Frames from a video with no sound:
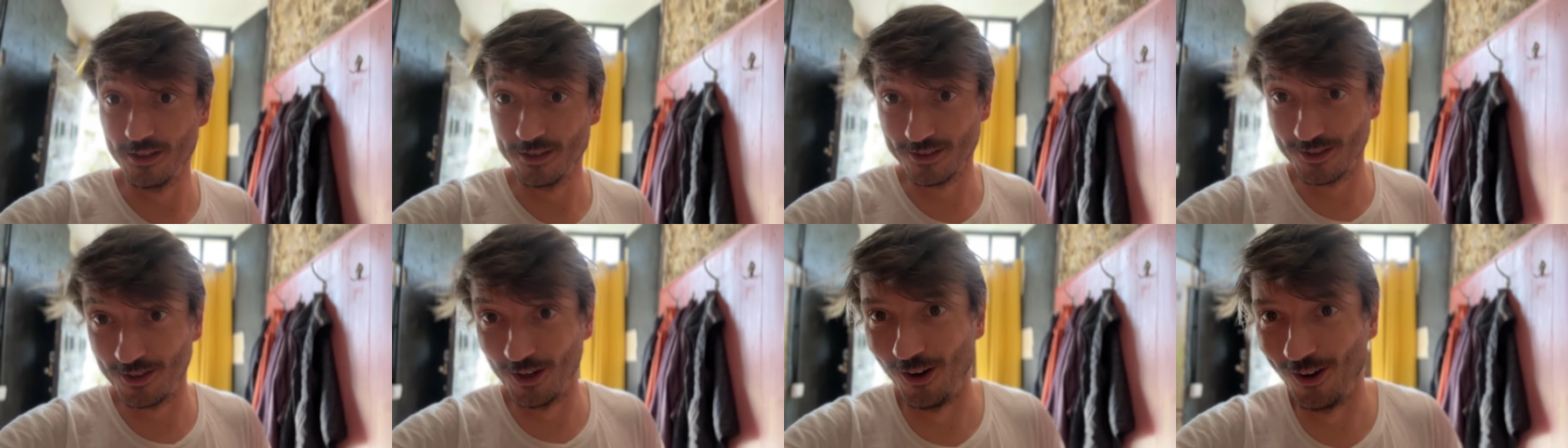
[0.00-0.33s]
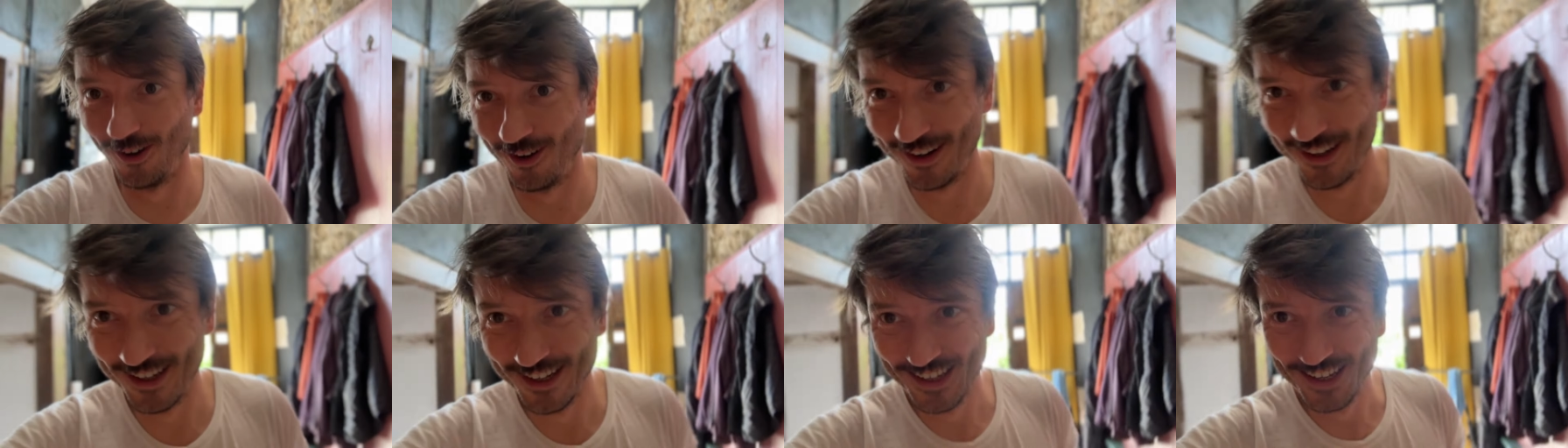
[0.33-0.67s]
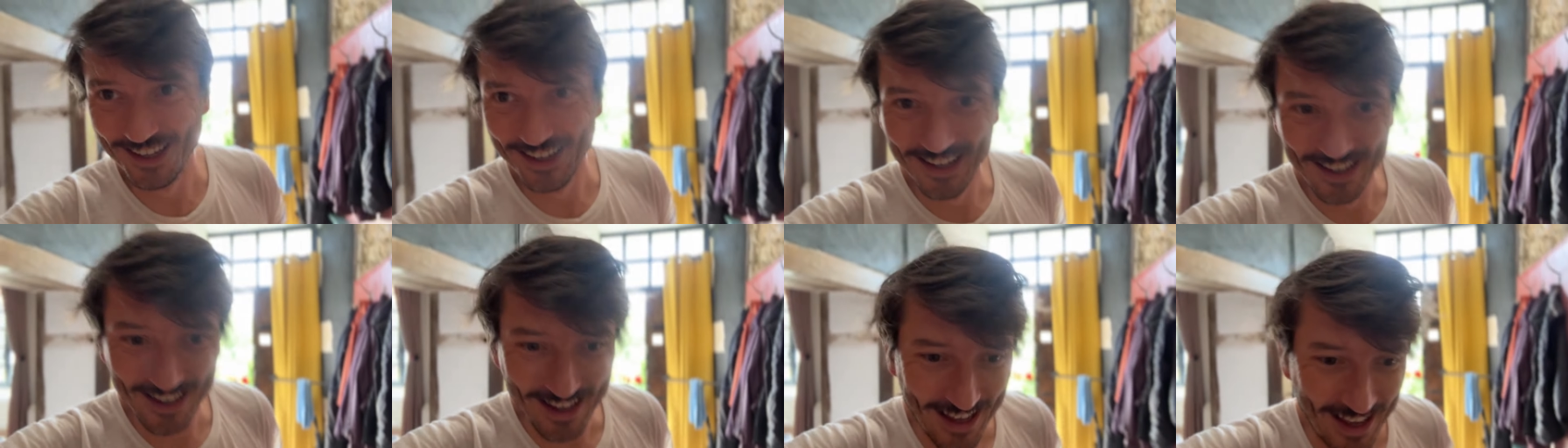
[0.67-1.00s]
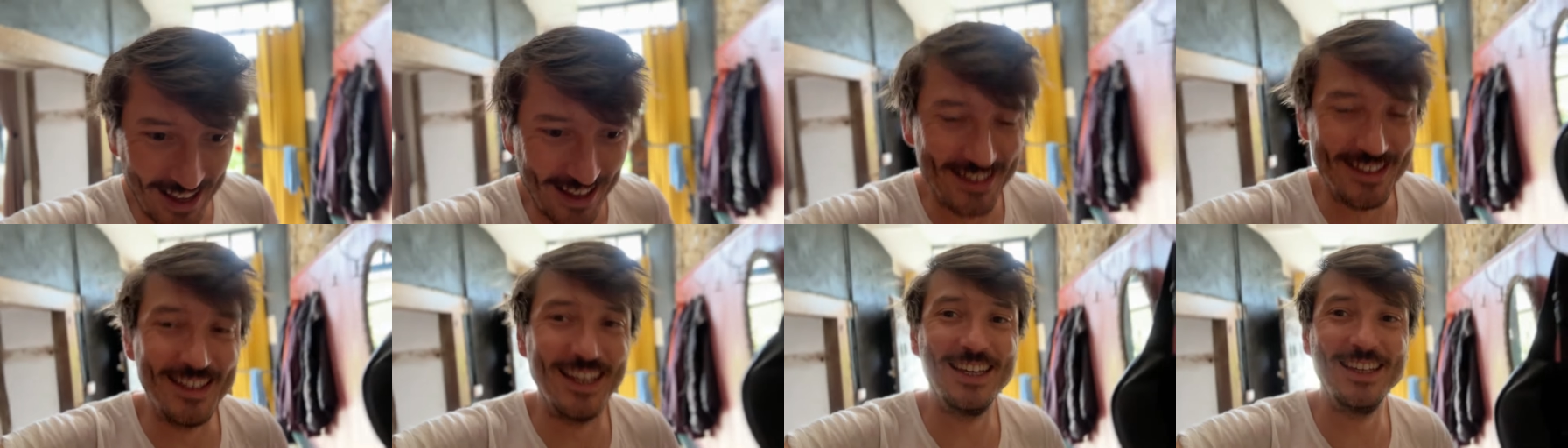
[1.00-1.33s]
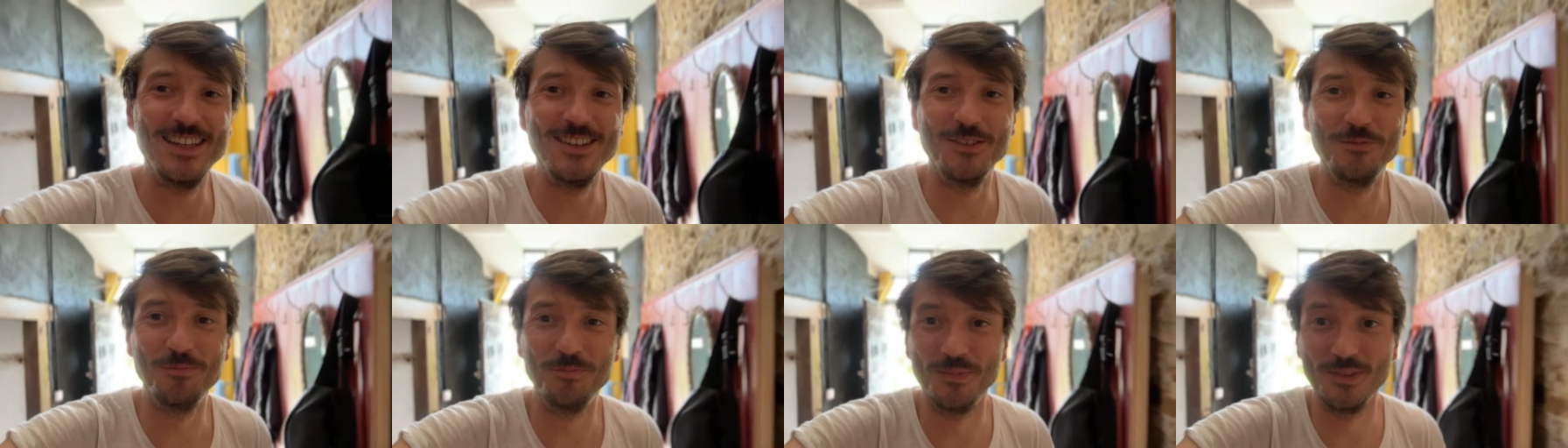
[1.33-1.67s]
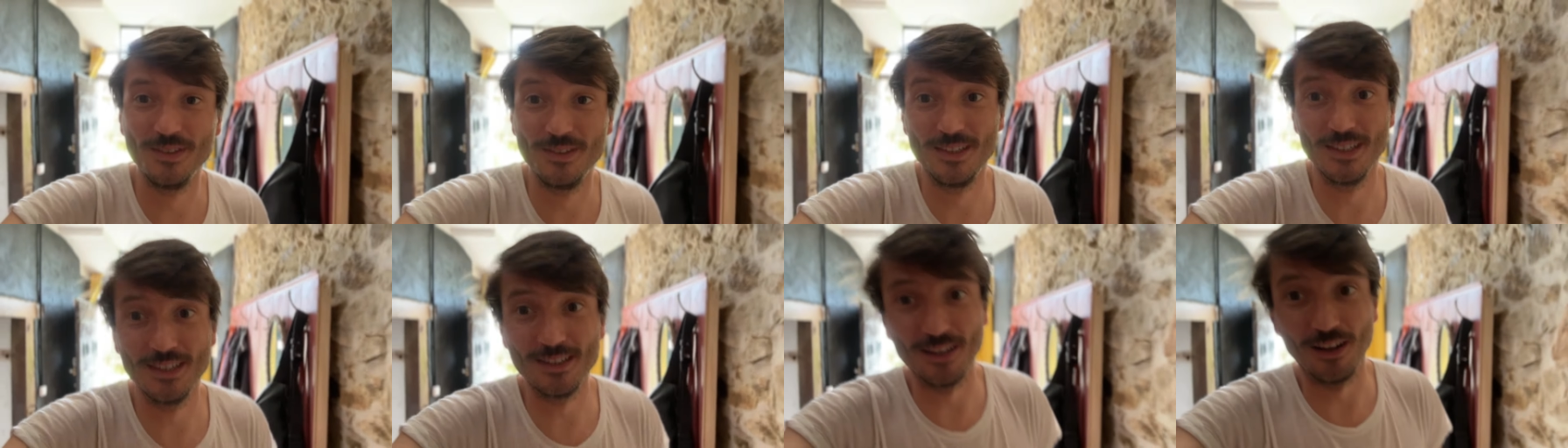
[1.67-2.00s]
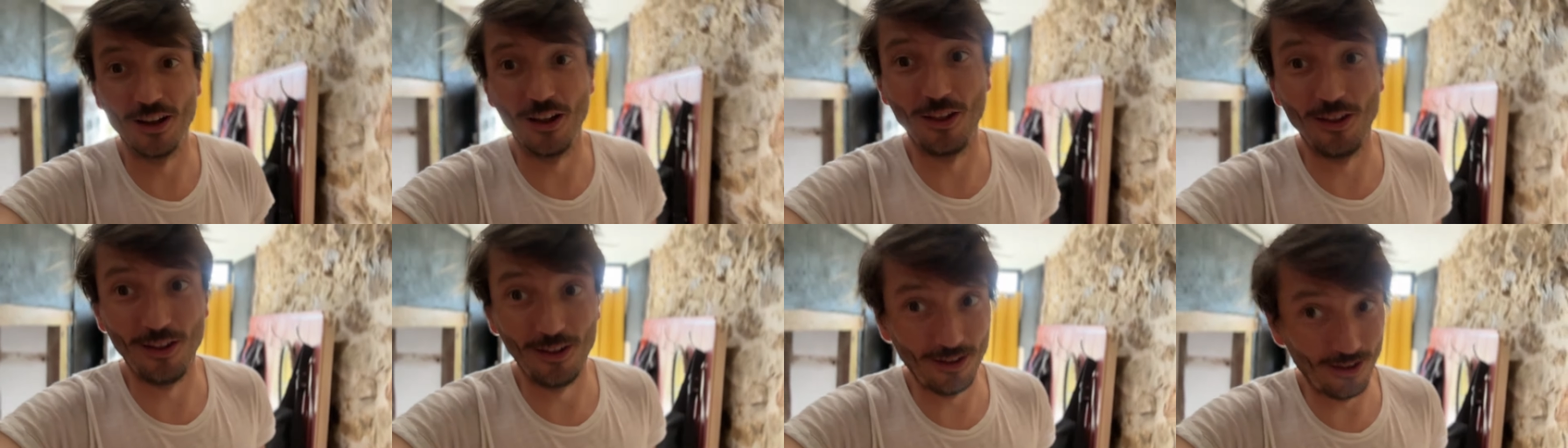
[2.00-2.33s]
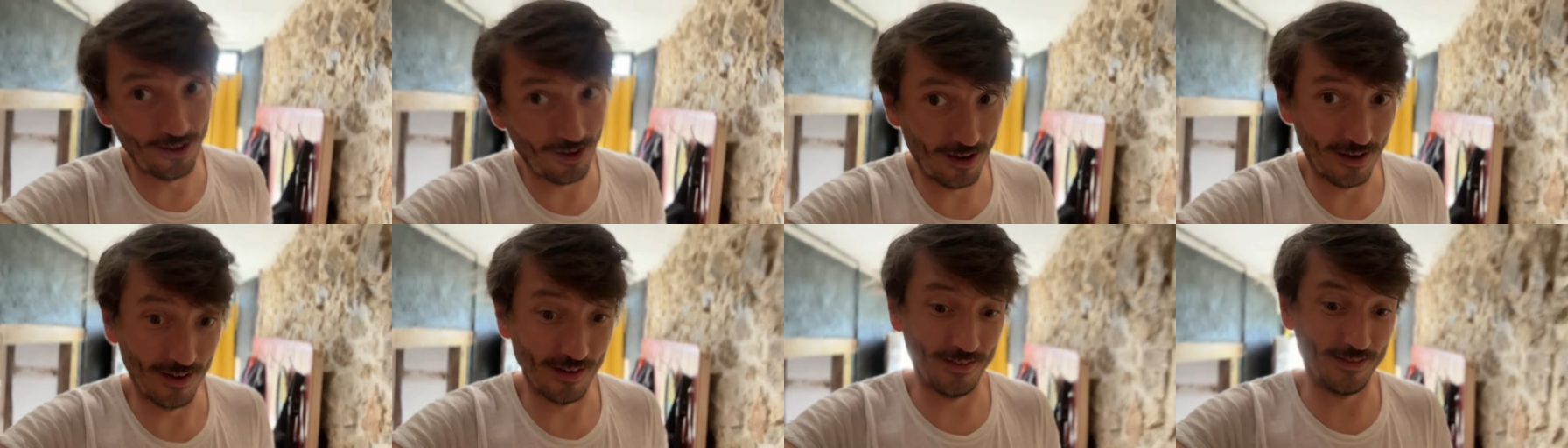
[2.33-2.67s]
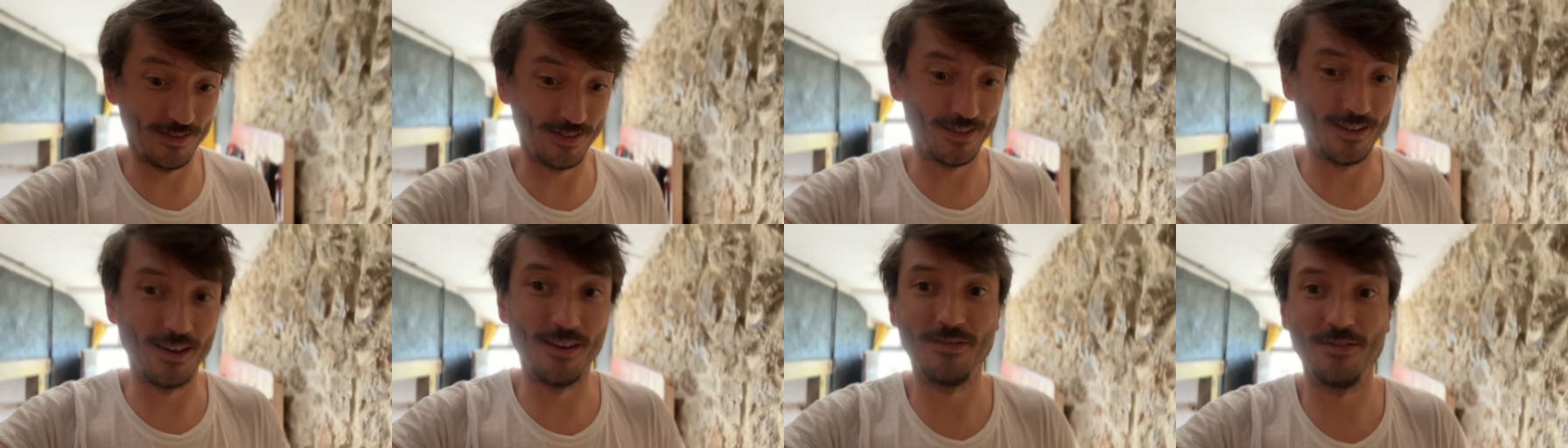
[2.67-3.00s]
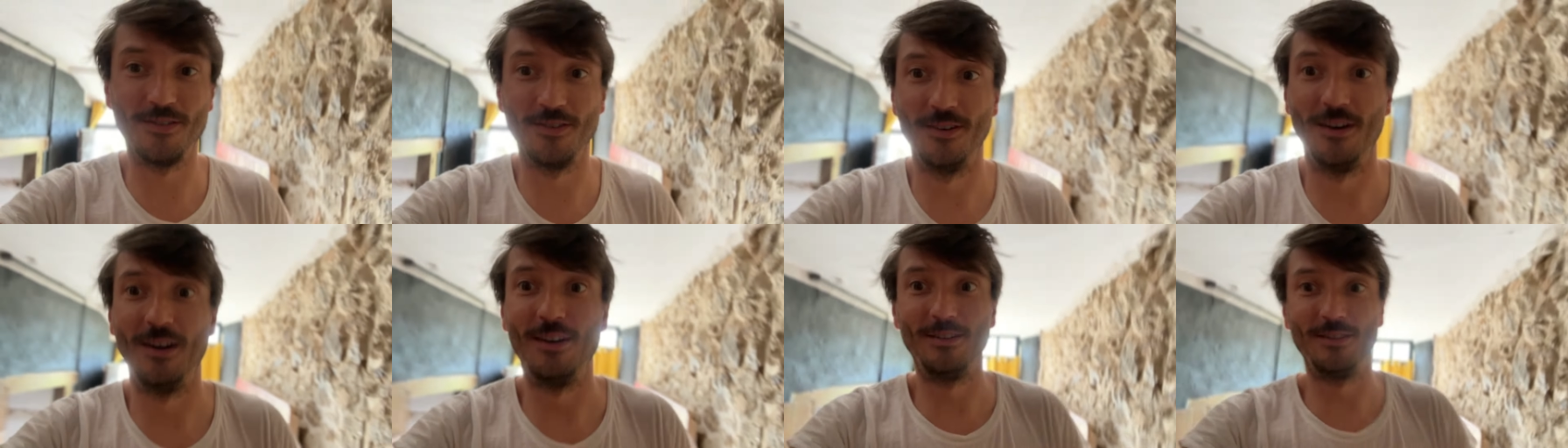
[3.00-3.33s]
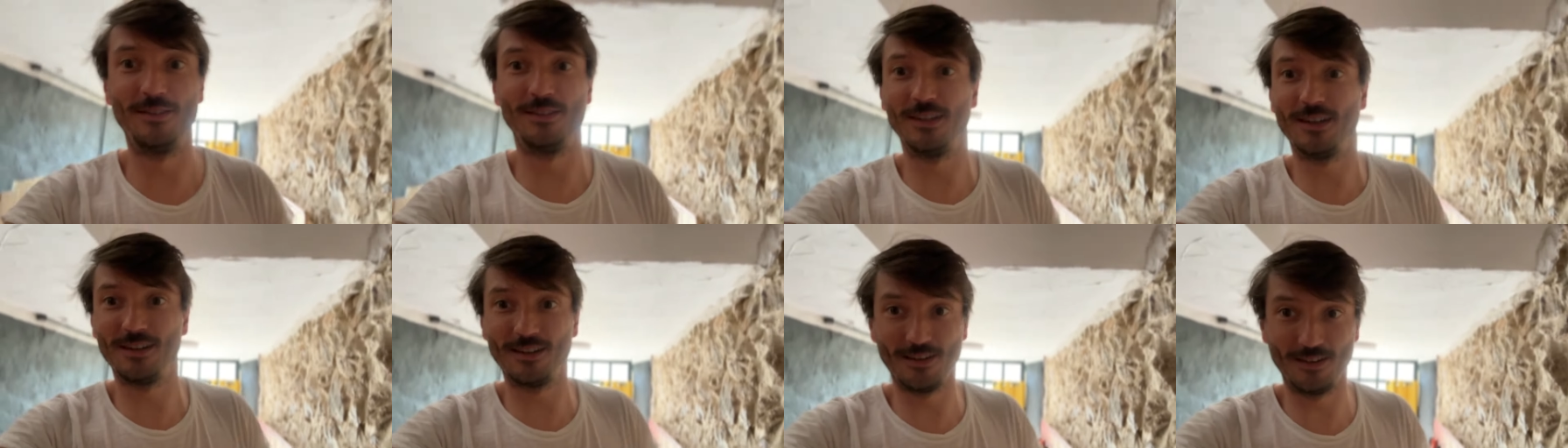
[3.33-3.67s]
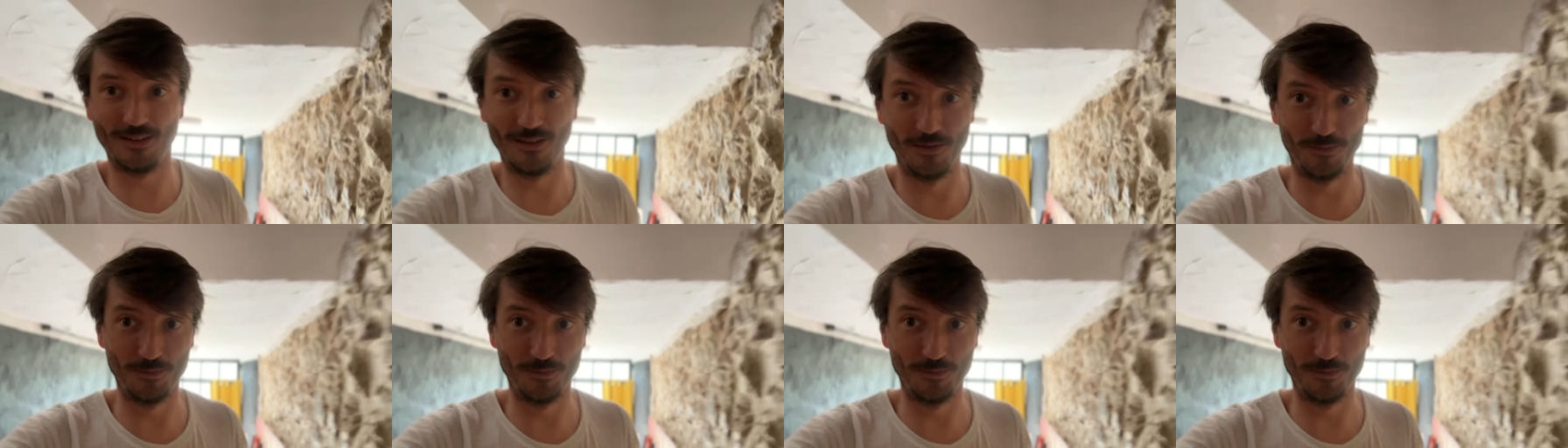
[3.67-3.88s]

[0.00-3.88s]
so, and he did a lot of stuff around uh,